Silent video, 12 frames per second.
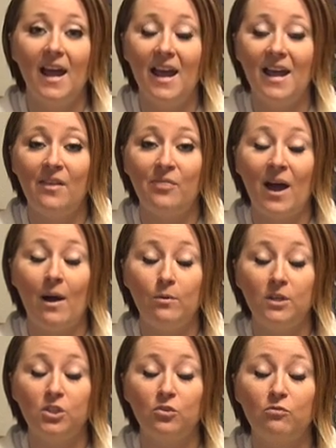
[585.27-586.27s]
And that
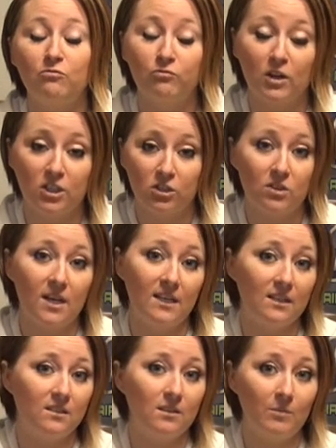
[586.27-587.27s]
was
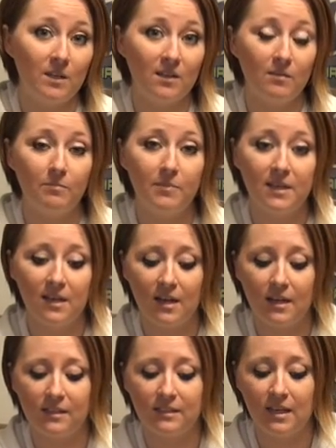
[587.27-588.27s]
frustrating to me
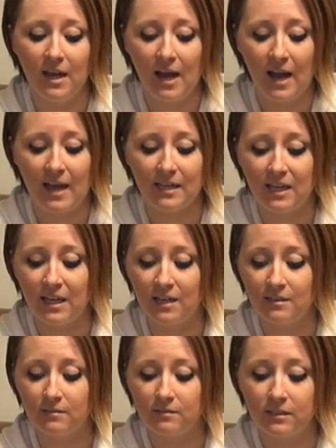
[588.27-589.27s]
because I
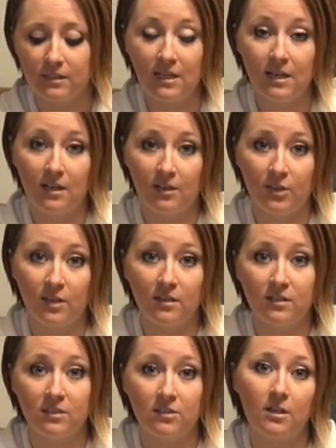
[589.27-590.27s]
can't see anything
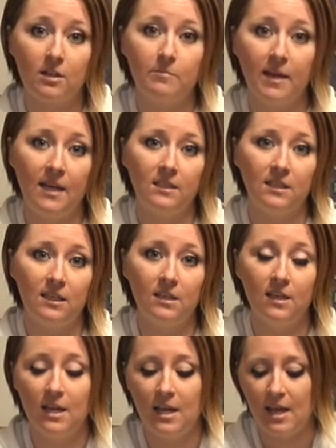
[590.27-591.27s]
because it's already painted,